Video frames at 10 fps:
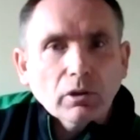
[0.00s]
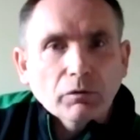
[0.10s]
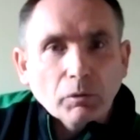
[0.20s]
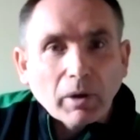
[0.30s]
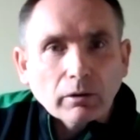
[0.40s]
you
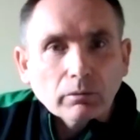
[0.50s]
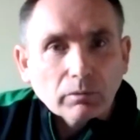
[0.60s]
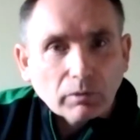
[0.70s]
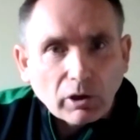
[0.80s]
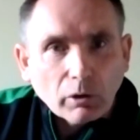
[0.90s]
love about
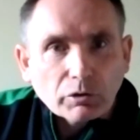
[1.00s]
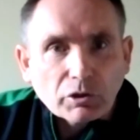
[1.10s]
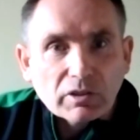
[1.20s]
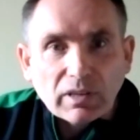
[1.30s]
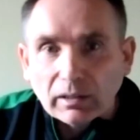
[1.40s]
the
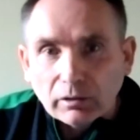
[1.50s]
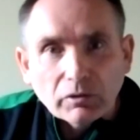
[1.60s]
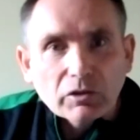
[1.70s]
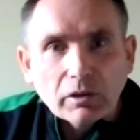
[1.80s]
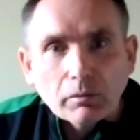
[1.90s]
coaching side?
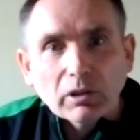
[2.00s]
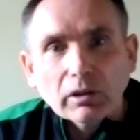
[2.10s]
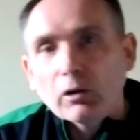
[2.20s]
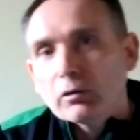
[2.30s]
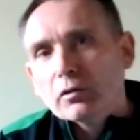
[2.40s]
Obviously, you've been a
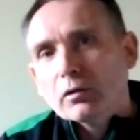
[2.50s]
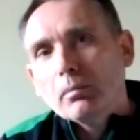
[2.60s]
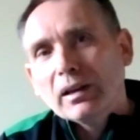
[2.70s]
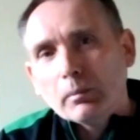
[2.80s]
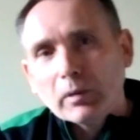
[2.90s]
coach for
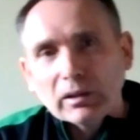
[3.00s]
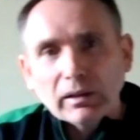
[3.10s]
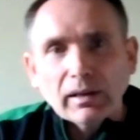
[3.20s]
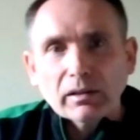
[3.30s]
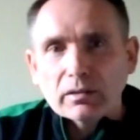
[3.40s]
many, many
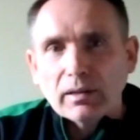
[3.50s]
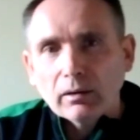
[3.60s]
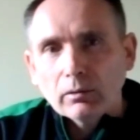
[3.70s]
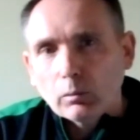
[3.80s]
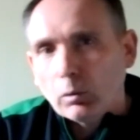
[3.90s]
years
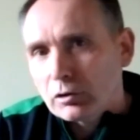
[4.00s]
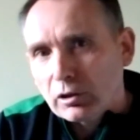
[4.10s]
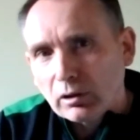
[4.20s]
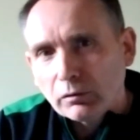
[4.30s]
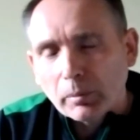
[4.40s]
now. What do
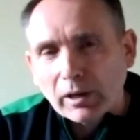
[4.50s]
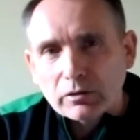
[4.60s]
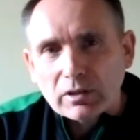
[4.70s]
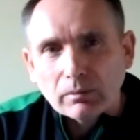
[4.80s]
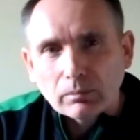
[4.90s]
you love
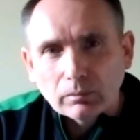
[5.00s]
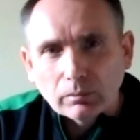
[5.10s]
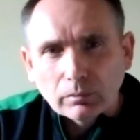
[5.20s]
about it?